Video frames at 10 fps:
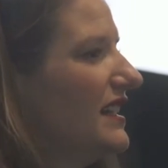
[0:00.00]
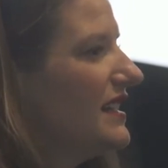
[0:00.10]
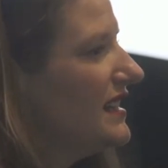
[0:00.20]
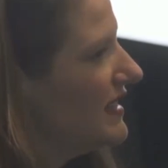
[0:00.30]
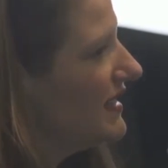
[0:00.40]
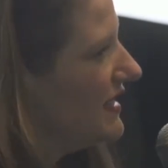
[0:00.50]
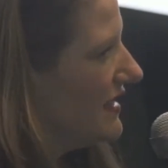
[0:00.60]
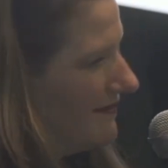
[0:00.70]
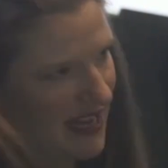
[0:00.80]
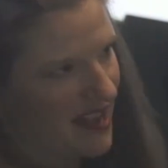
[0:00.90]

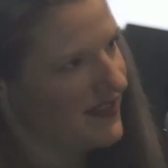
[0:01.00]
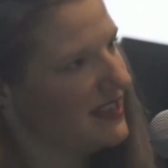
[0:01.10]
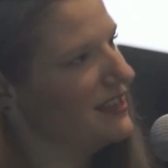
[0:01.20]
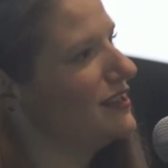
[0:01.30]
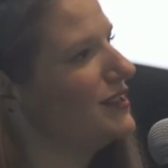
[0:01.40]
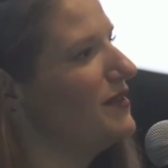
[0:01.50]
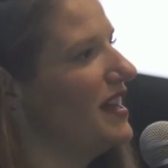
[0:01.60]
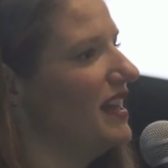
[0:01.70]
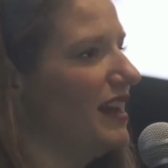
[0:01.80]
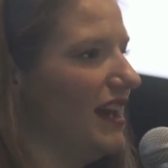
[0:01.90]
17 to
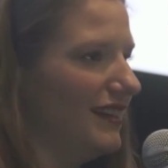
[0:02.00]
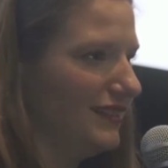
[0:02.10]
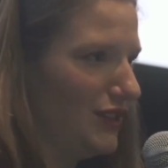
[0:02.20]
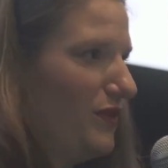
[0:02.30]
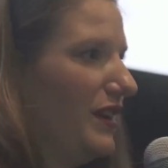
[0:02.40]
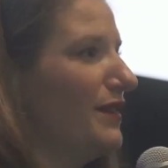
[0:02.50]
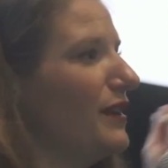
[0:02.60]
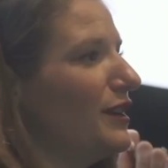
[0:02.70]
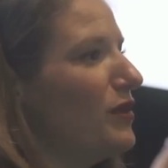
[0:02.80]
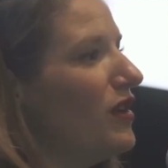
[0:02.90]
20, and
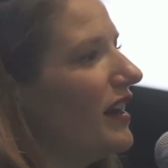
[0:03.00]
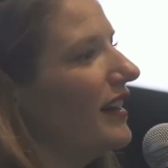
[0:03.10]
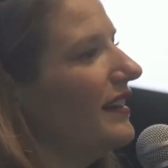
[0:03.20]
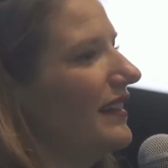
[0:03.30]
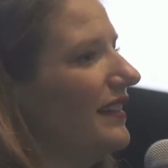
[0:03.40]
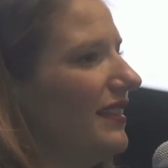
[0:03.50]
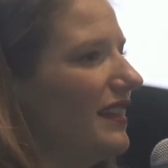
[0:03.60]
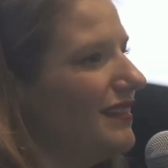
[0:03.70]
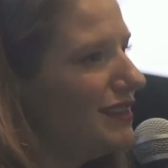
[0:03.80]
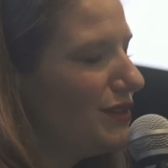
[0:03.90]
21 or more,
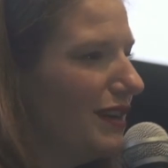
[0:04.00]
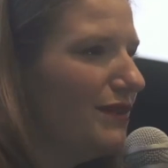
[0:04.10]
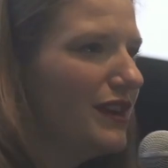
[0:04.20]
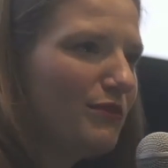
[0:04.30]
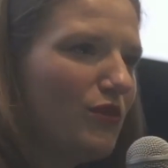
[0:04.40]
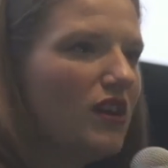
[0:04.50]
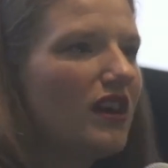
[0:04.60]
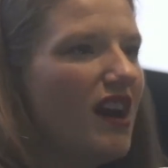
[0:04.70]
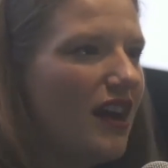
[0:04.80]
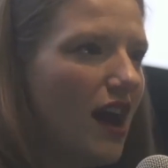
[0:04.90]
then the 21 or more
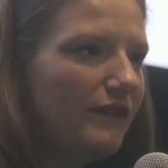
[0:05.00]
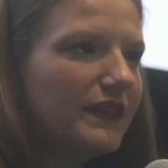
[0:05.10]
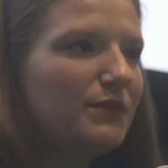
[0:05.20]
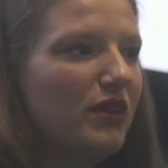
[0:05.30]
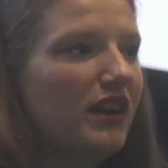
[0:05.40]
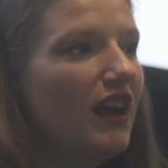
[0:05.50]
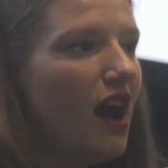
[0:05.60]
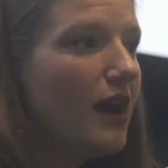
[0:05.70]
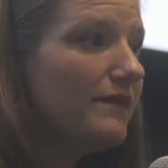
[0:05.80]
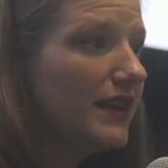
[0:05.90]
cutoff is pretty
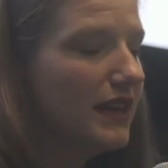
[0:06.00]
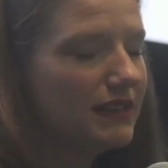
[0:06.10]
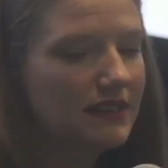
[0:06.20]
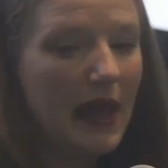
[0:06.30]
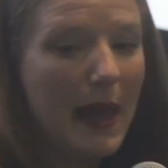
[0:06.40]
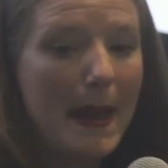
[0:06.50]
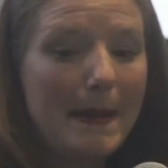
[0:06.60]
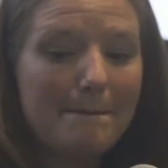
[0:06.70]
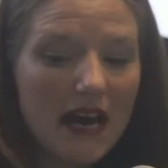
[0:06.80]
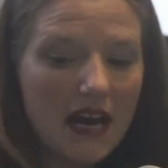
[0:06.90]
obvious.
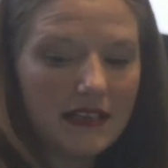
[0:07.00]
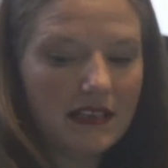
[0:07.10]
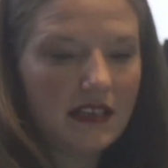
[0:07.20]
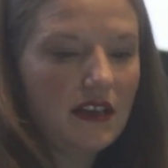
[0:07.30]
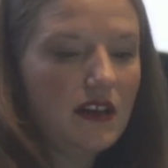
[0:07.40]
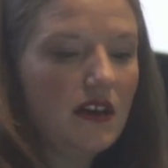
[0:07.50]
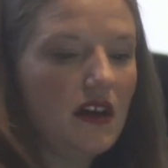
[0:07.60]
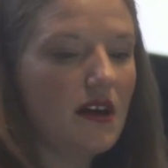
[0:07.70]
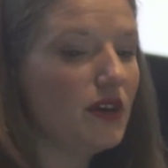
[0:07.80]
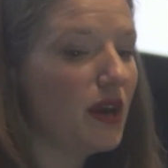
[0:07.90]
But
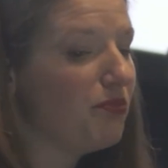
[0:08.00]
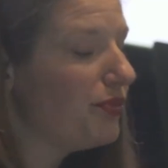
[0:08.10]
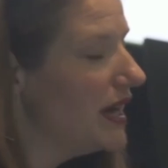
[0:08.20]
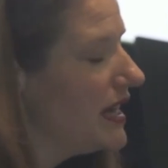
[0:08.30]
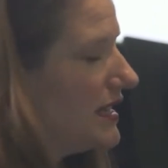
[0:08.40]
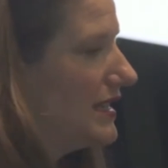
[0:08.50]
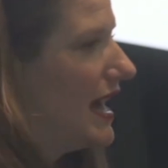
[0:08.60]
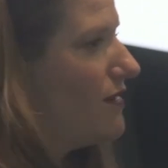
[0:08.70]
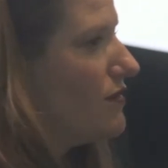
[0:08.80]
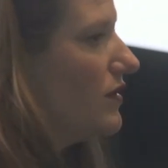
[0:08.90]
you can break it
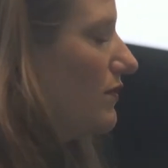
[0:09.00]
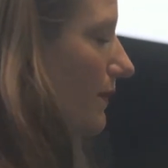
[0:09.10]
down